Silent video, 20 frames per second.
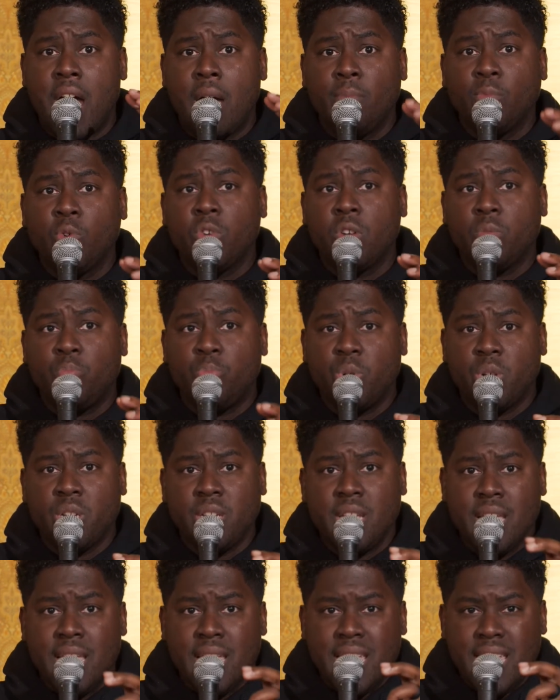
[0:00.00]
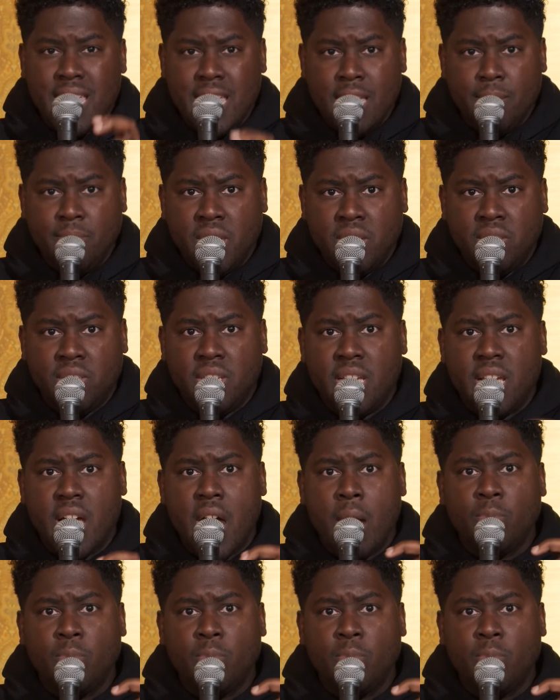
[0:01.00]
I'm going to put enmity.